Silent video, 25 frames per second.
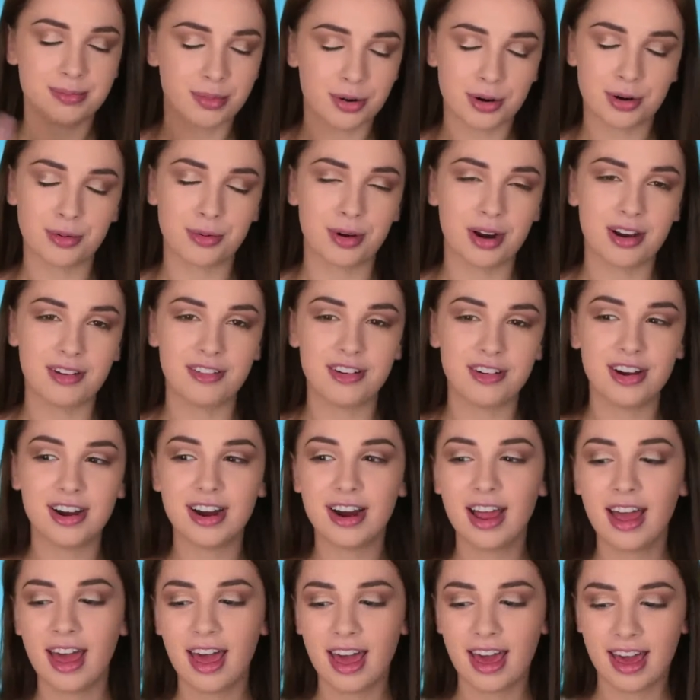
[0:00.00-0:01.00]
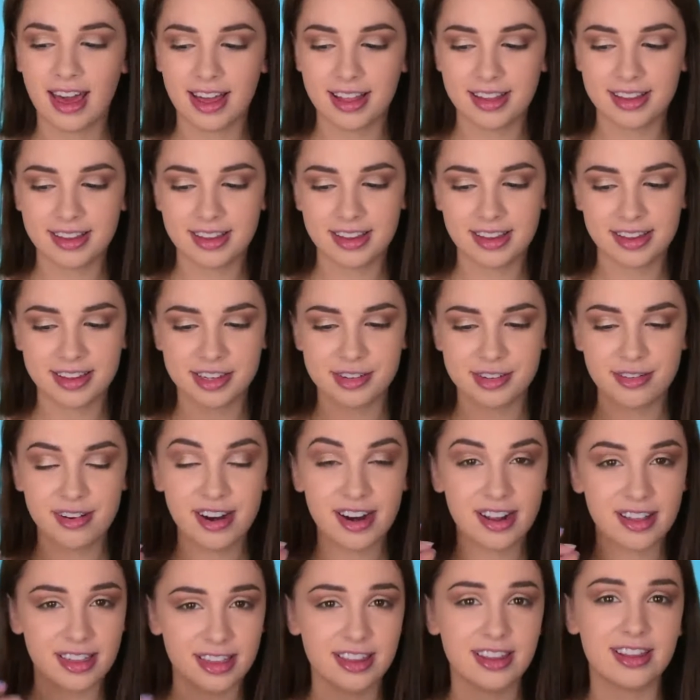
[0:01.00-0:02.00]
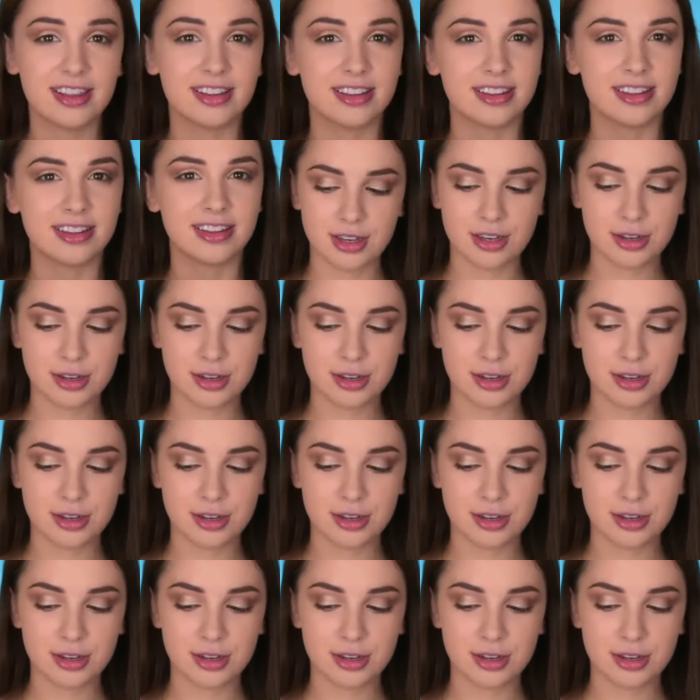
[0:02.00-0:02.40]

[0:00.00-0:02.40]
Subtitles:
or whatever, and it's very thin.